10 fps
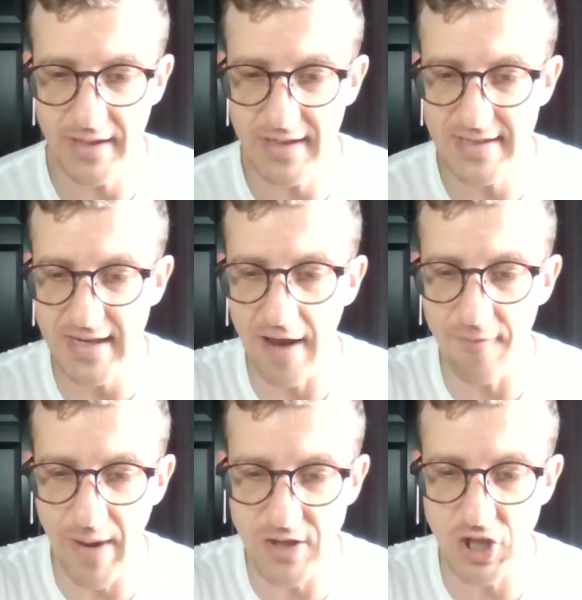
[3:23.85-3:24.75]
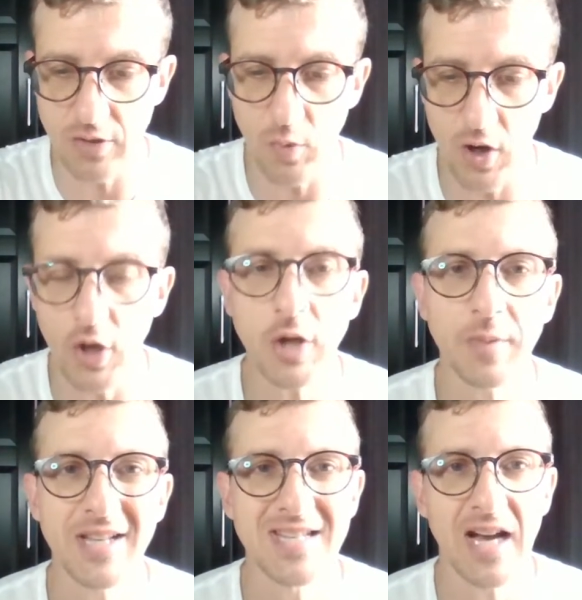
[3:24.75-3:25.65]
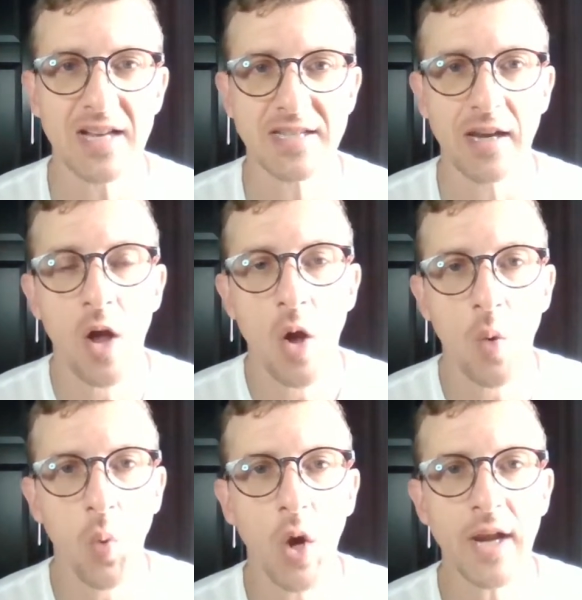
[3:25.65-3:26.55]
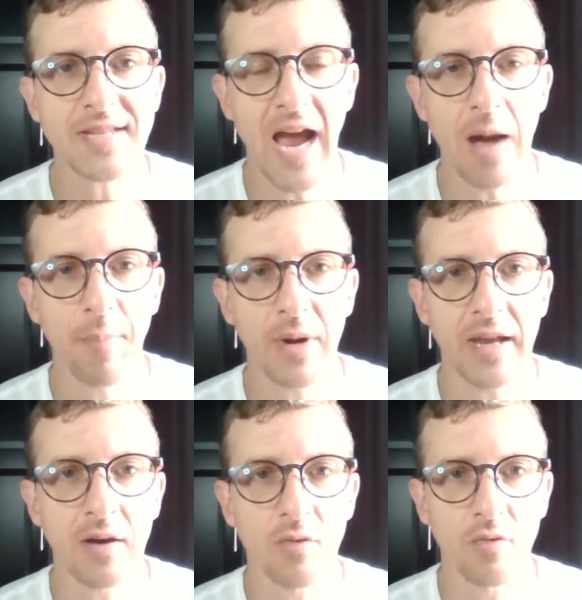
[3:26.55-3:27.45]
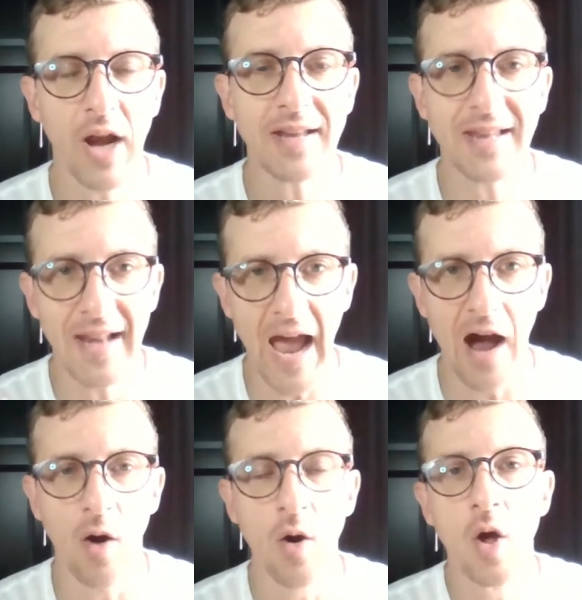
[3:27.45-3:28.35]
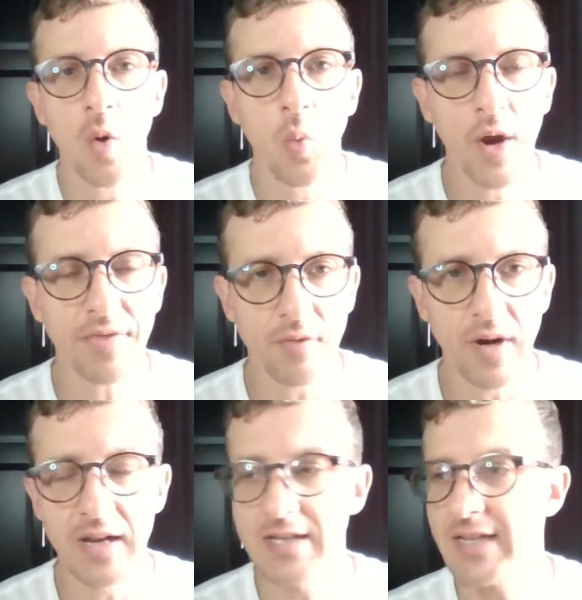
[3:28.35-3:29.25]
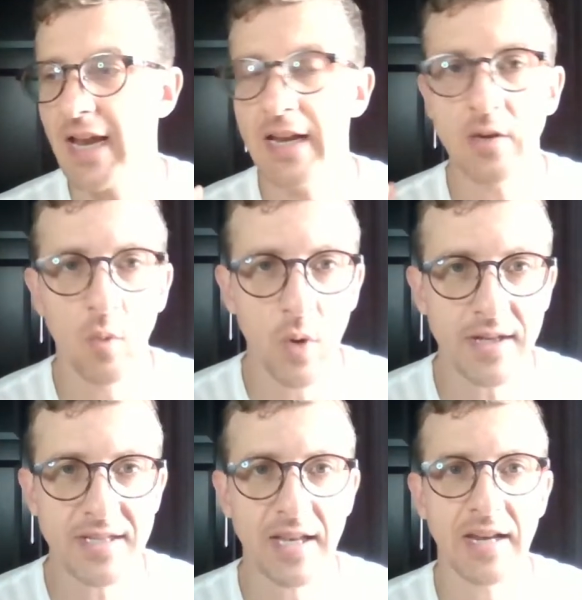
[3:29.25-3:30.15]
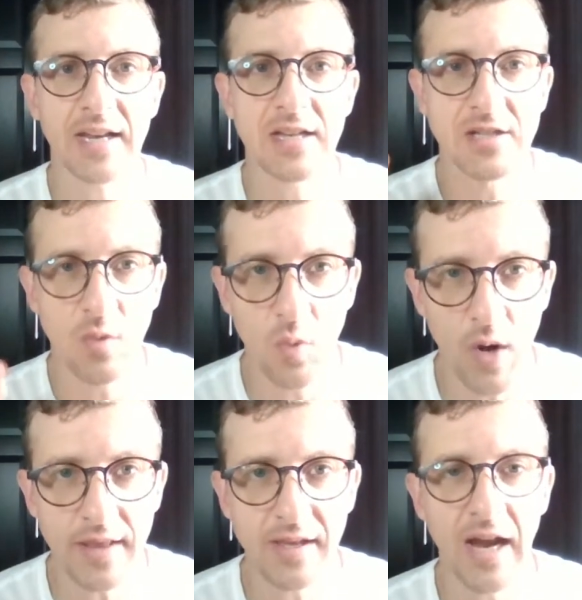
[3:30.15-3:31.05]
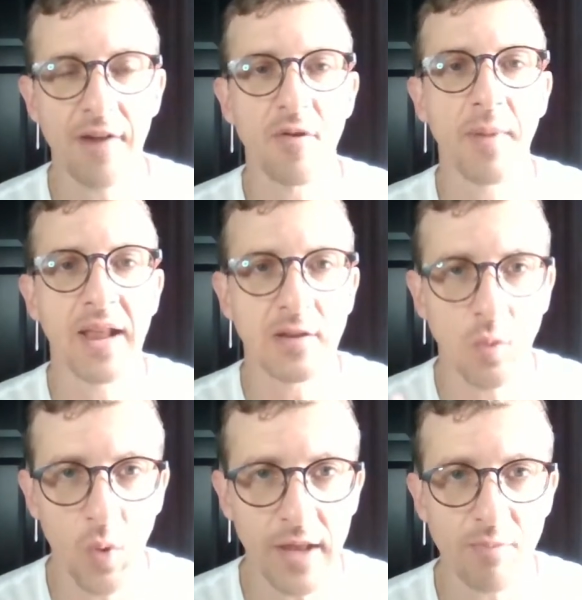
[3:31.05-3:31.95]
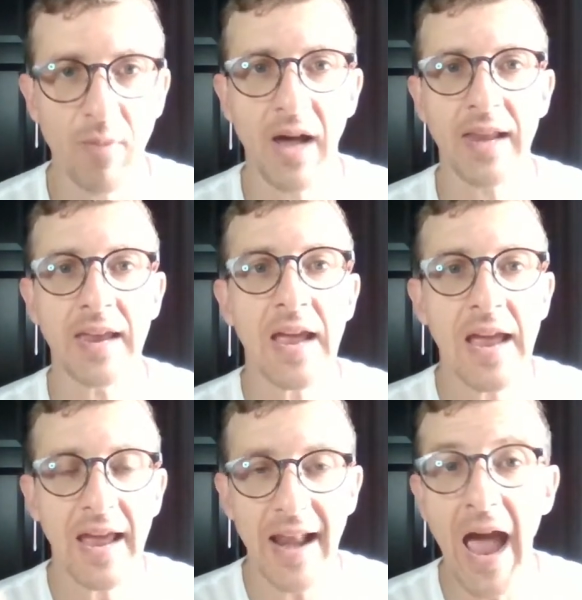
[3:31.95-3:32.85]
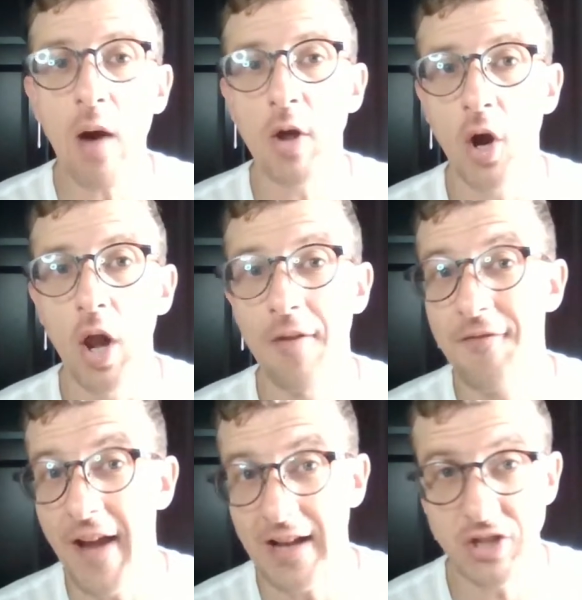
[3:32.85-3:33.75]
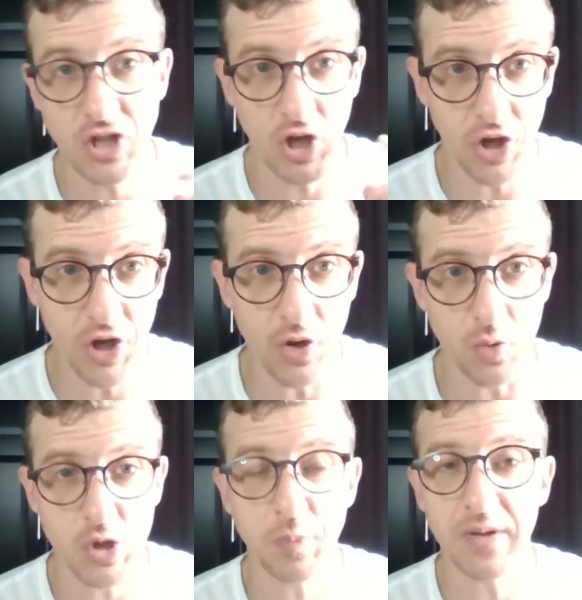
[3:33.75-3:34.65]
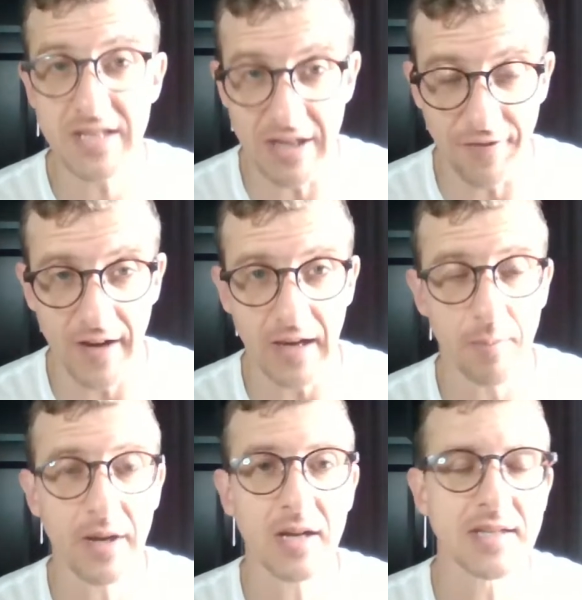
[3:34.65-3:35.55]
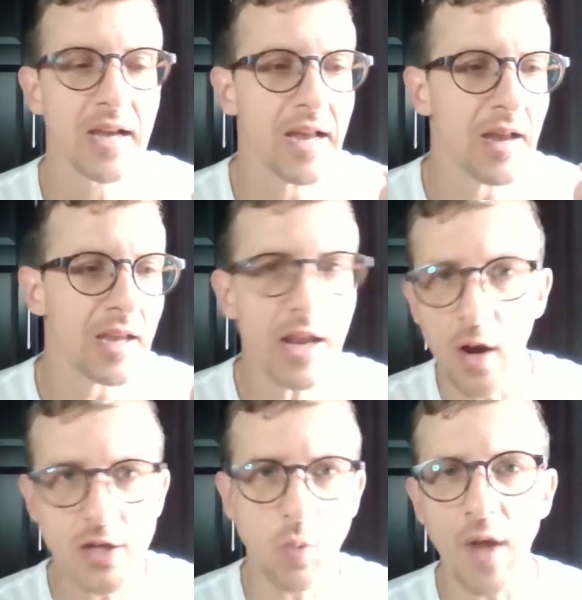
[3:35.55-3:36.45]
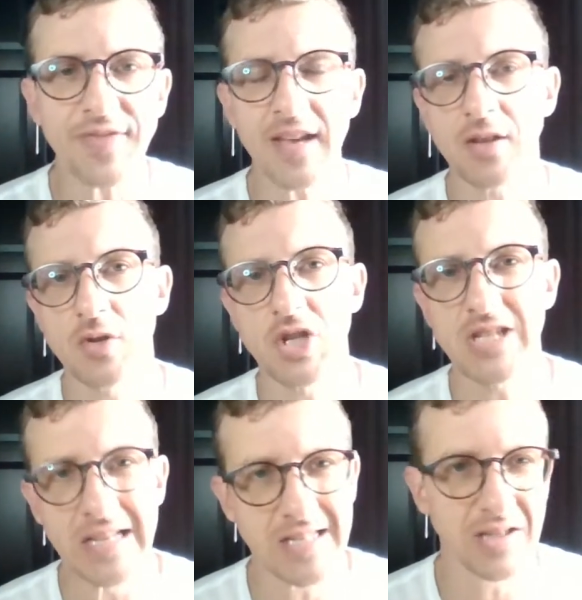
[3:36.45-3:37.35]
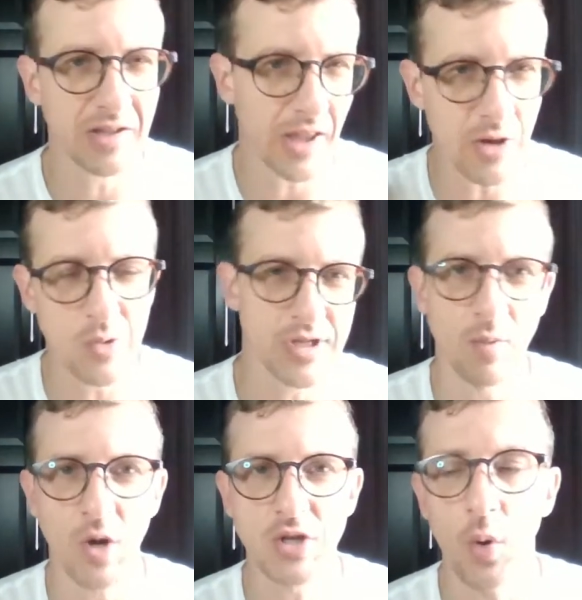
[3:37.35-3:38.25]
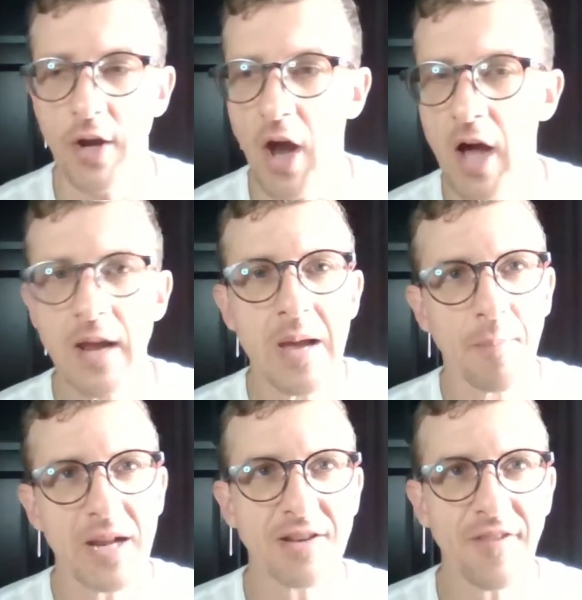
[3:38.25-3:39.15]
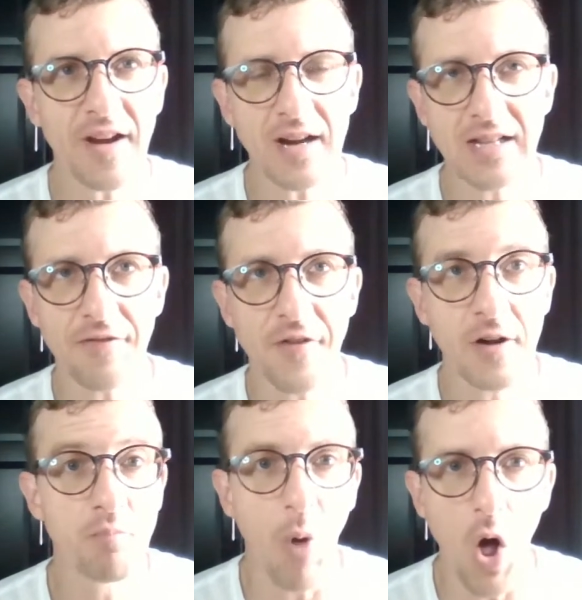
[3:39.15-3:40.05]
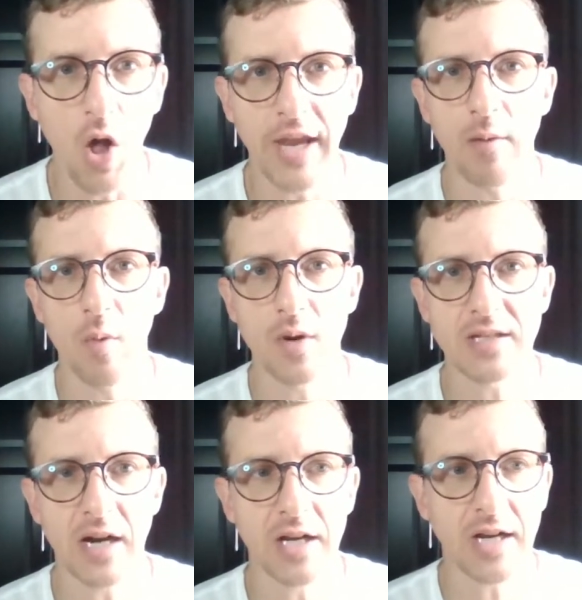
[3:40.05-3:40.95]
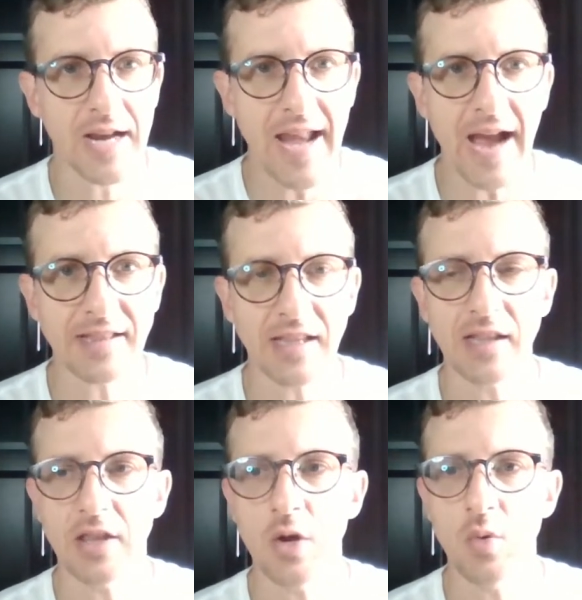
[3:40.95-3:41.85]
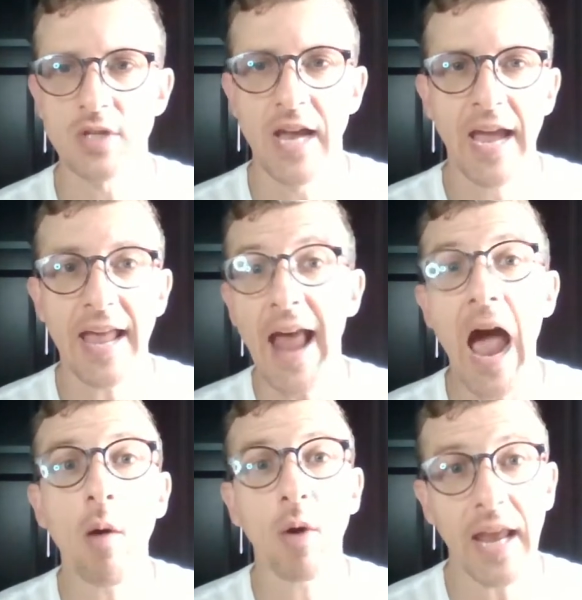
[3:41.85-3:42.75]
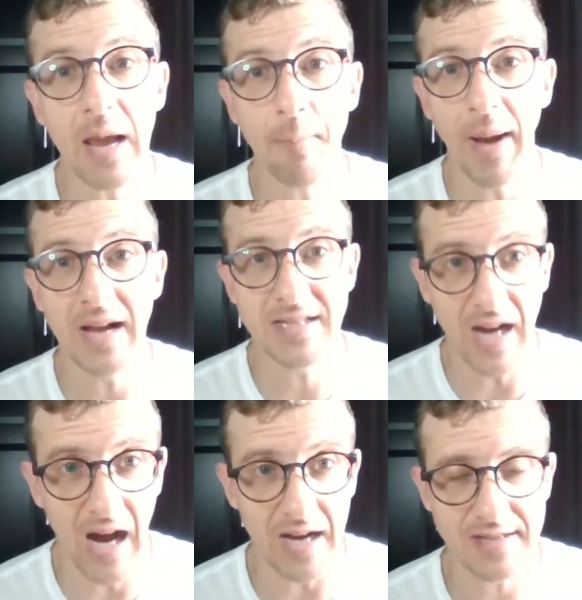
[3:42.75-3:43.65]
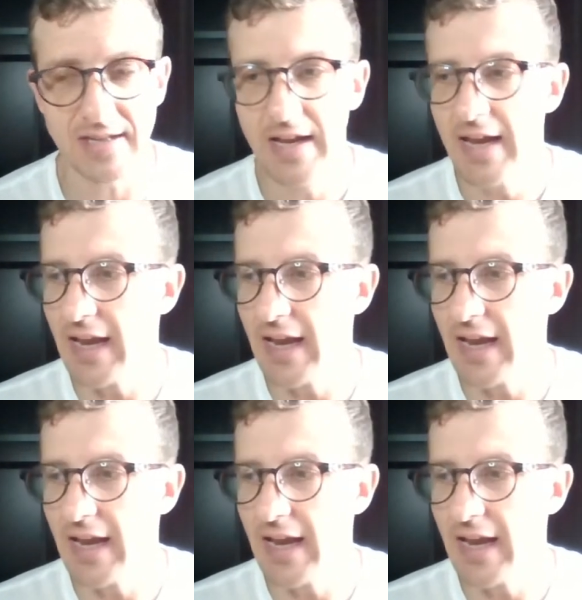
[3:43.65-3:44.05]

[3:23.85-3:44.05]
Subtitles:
And as I have mentioned, we're going to be discussing what is happening right now with real estate, with cities, with government, with money, and how it all affects you specifically. Because, it's one thing to just listen to the news and what's going on, but it's a very different ballgame when we start connecting the news and how it impacts us.